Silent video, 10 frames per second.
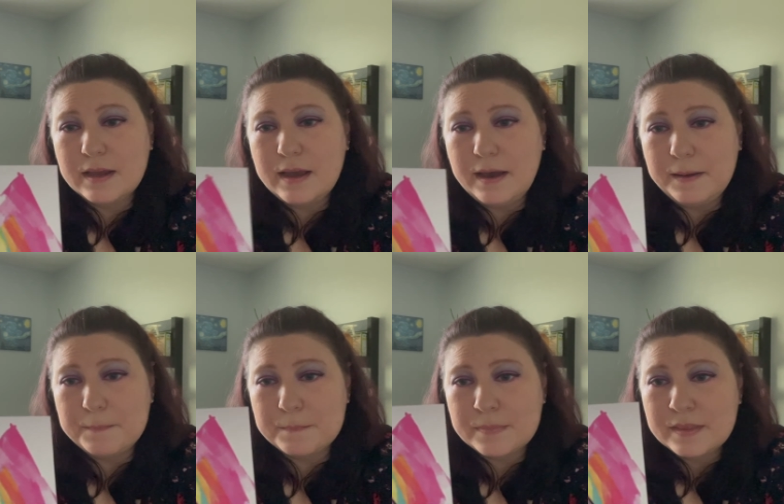
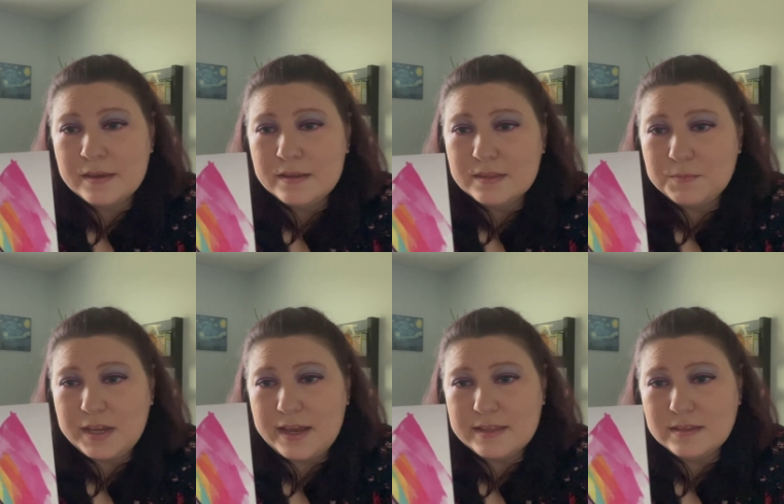Um, then we
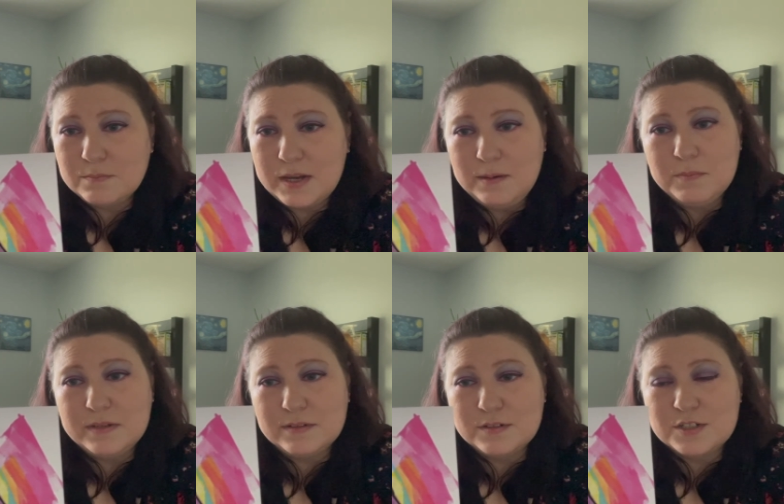had the
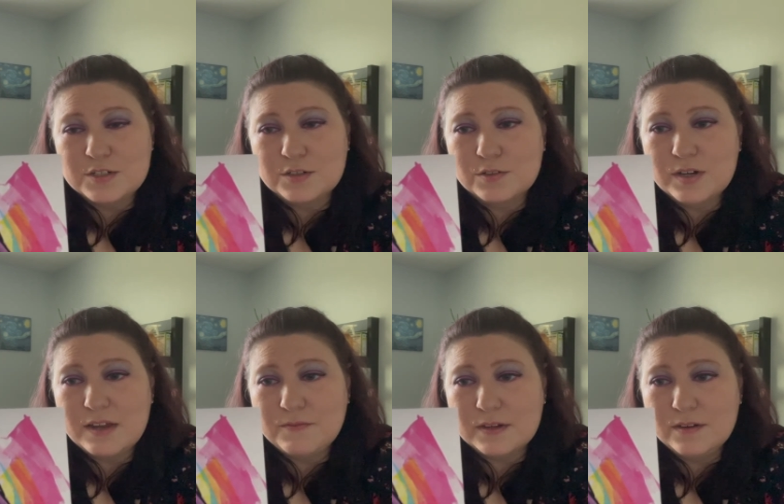Mindbender digital
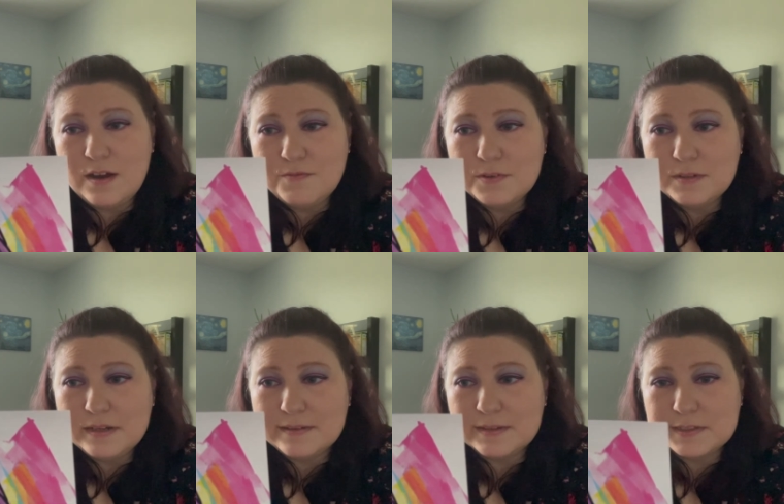graphic novel
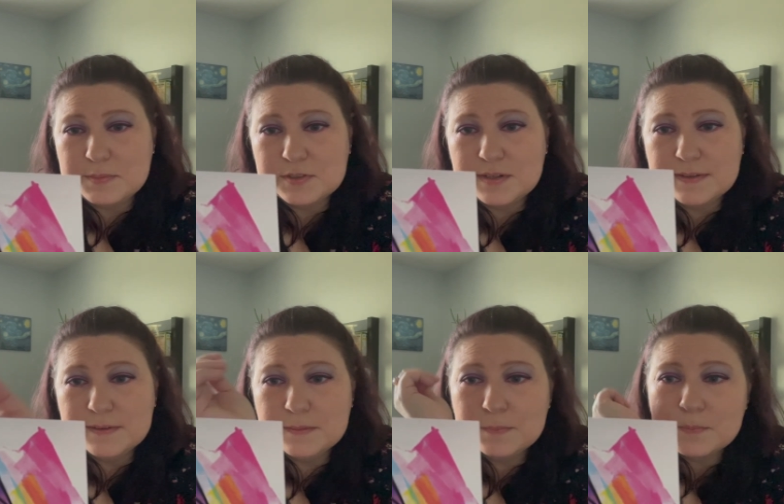and collectible
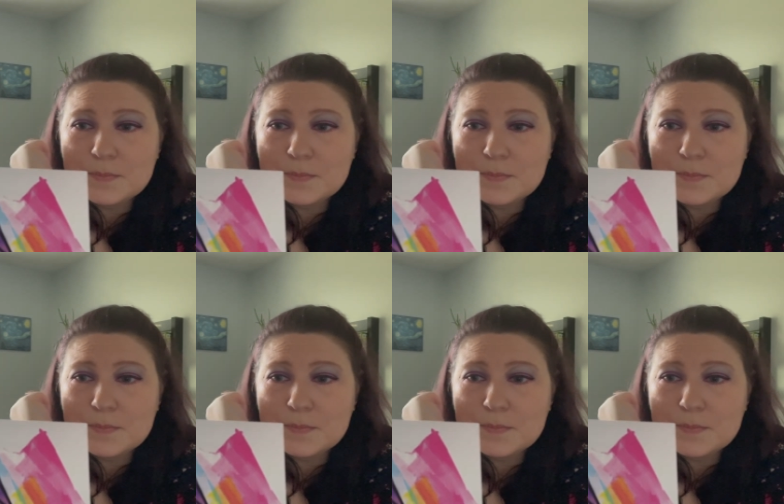card.